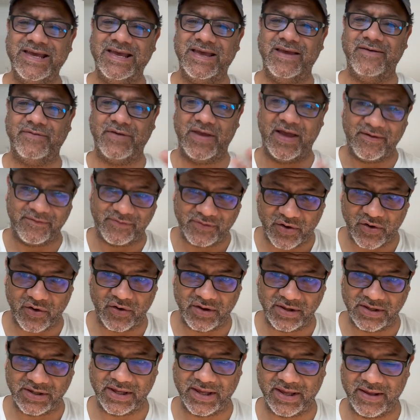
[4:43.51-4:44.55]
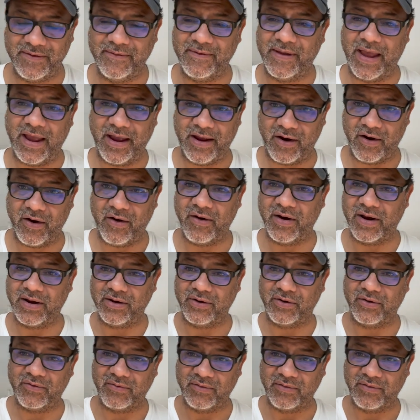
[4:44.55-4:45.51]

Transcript: if you have curly hair and